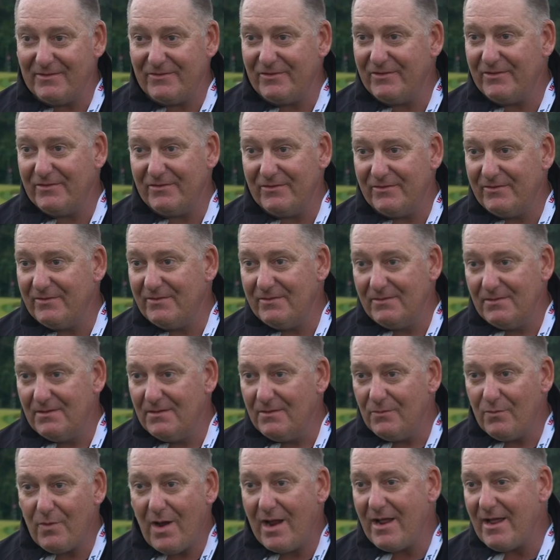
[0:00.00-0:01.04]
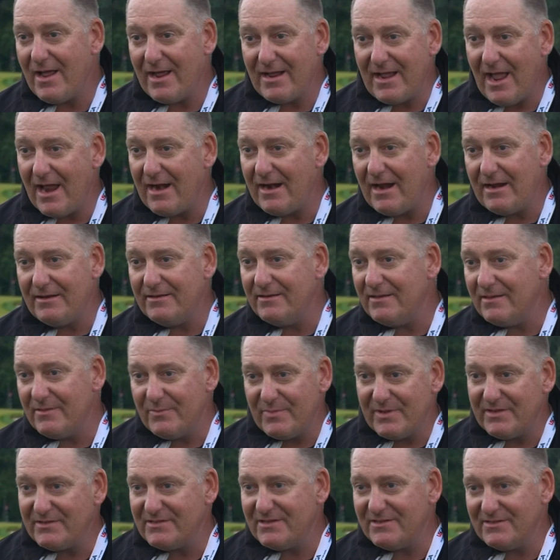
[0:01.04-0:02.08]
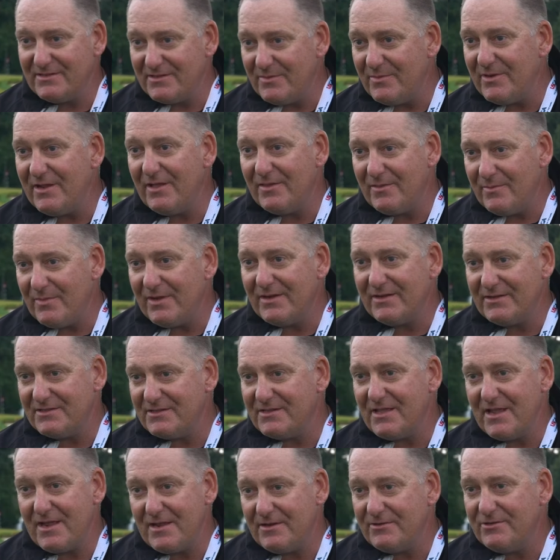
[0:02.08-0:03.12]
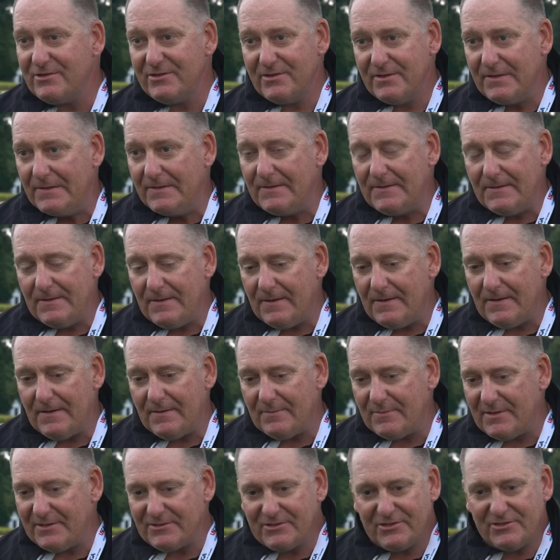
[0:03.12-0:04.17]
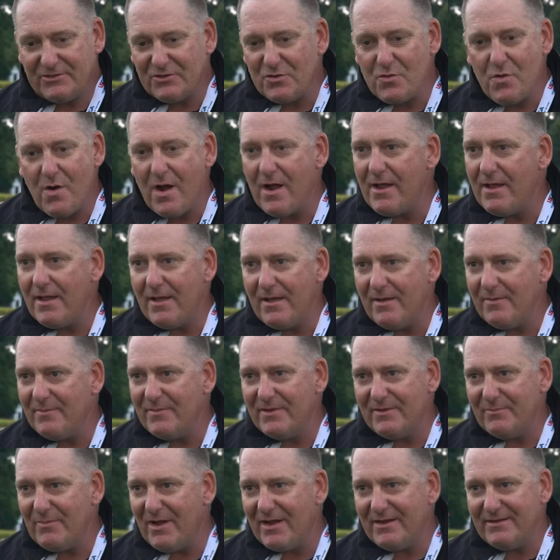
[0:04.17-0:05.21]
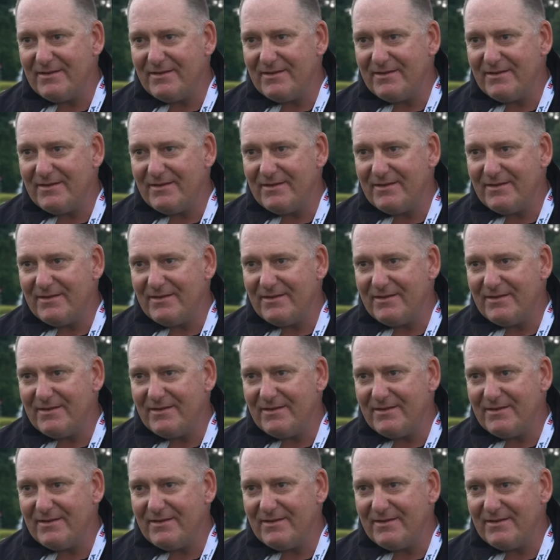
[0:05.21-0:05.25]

This is why I got out into the business to be on the biggest stage. Um, that's just who I am and